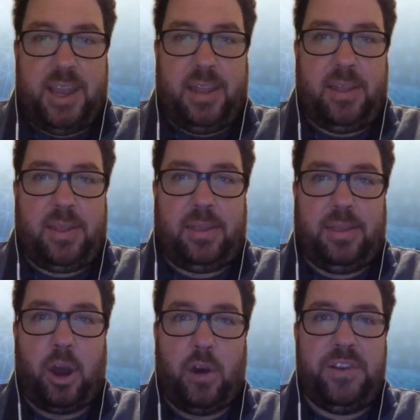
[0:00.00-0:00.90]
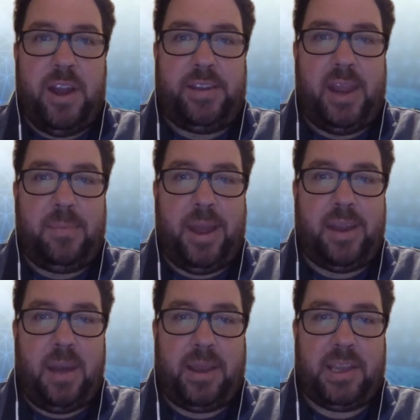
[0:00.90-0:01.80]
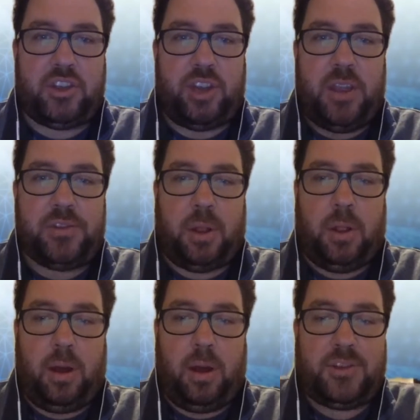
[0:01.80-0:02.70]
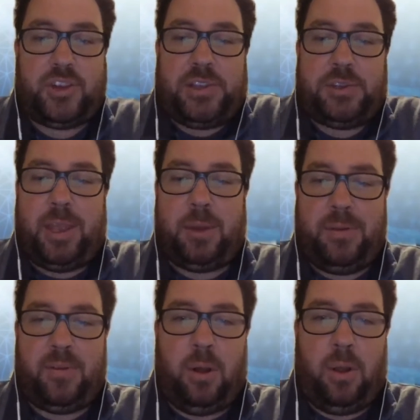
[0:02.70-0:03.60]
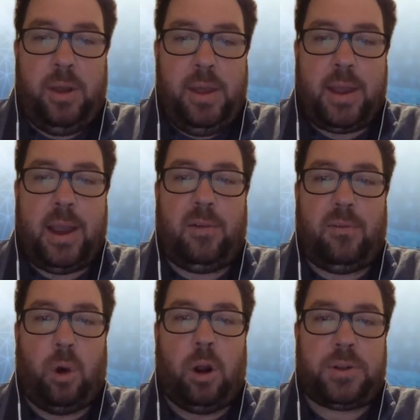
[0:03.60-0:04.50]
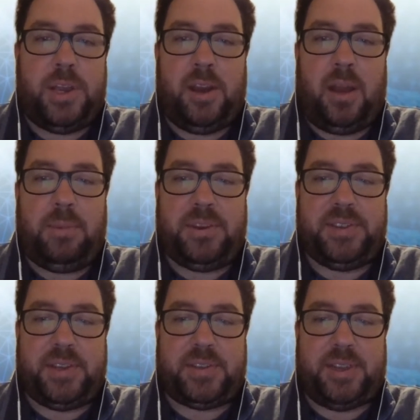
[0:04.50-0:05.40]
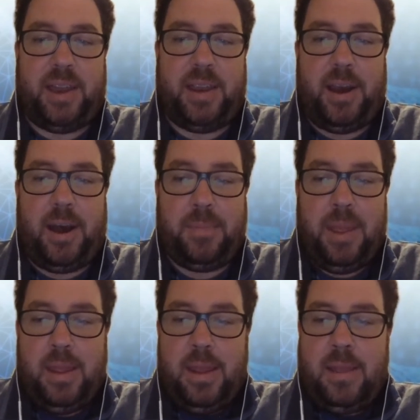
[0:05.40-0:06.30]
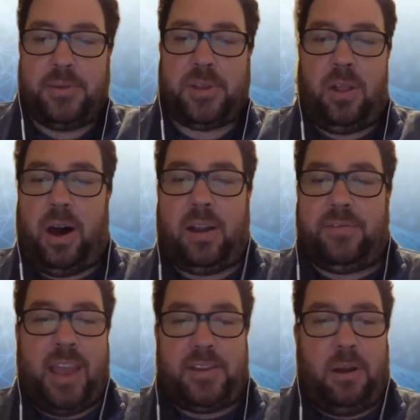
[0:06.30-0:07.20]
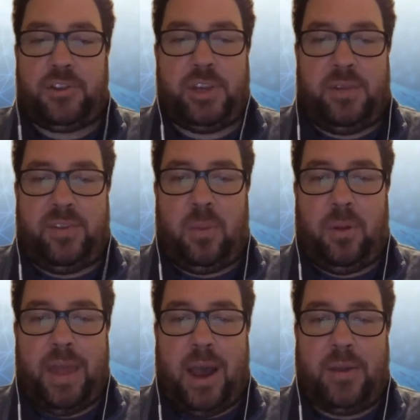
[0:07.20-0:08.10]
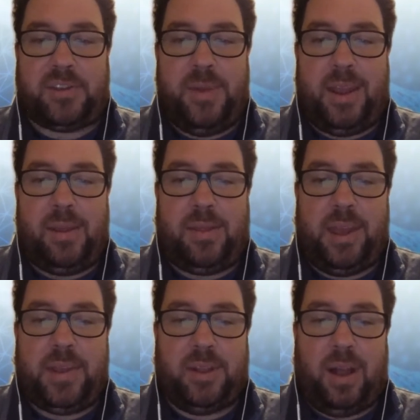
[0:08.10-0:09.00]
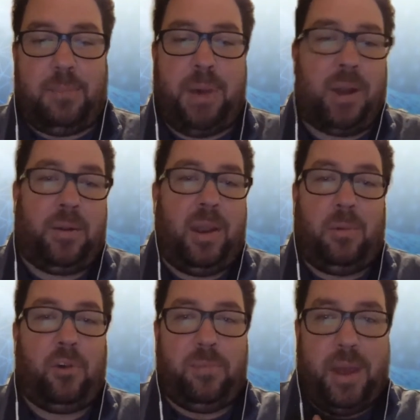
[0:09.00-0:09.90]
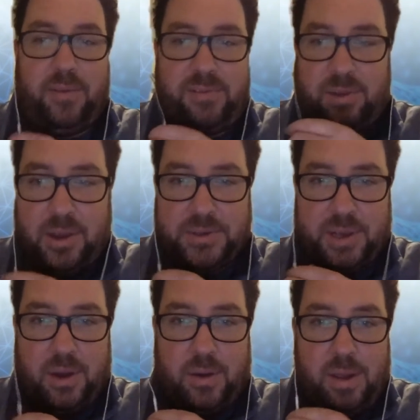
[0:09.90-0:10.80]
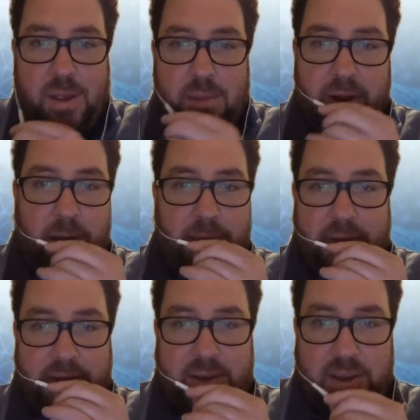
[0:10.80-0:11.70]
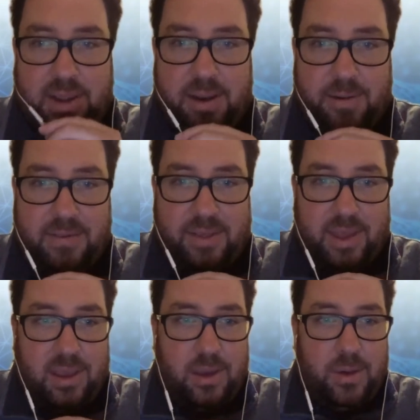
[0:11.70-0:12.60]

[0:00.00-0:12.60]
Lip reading: the COVID-19 pandemic has changed a lot. Has changed the way that we've all kind of worked and done business, and there's a lot of technology available now that's making things a lot better than it would have been a few years ago. But that's great to hear, Ravi. Thank you.